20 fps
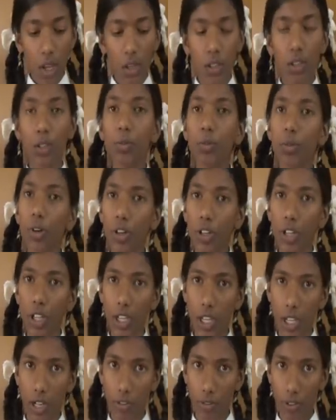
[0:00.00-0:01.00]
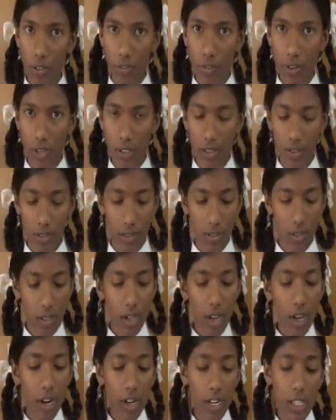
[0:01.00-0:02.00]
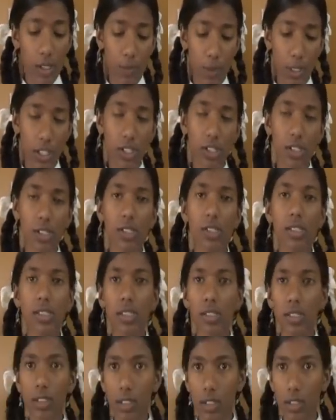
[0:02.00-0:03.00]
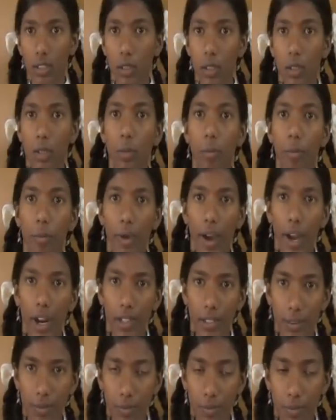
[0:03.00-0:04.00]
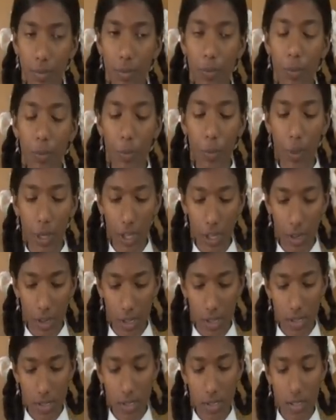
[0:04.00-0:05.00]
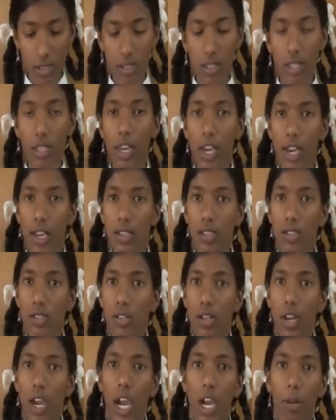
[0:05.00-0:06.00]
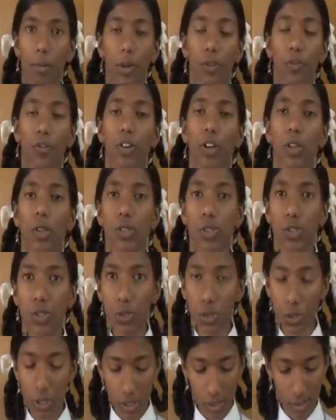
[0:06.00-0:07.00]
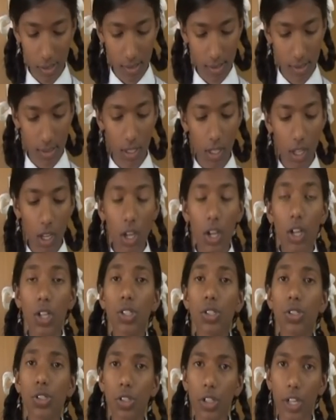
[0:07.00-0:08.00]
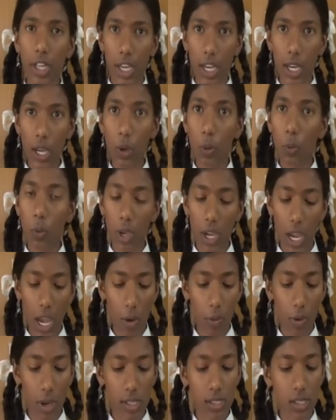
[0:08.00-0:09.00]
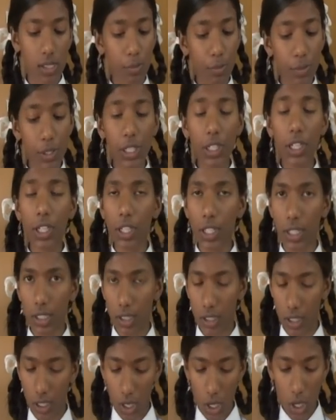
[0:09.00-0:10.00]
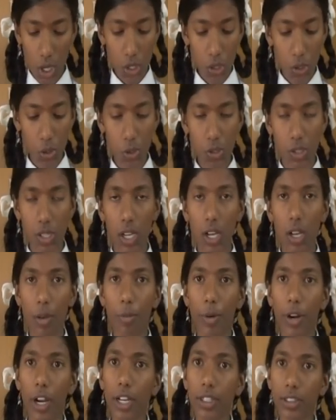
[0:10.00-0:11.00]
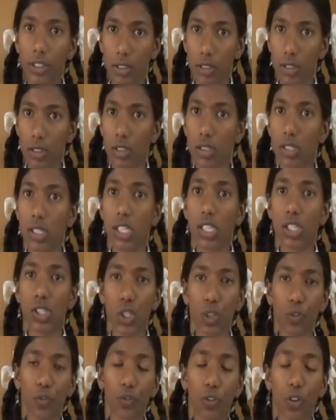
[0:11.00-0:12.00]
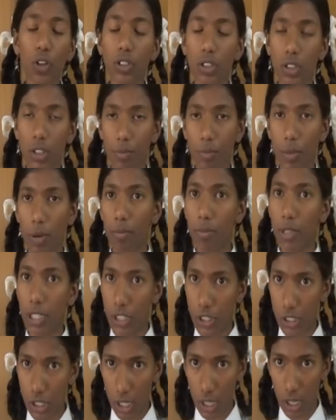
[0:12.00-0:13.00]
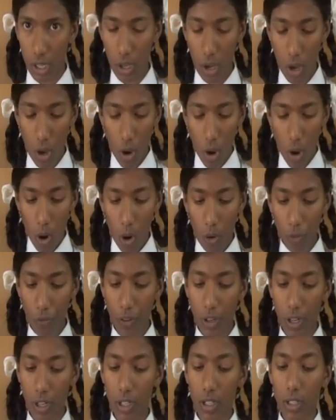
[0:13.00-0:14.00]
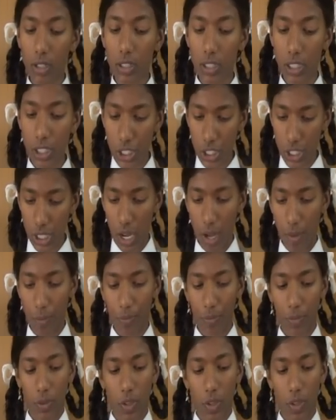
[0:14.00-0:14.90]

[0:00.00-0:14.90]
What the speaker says: Good morning, everyone. Respected sir, madam, parents, guests, and my fellow students. Today we have assembled here to celebrate the 64th Republic Day of our India.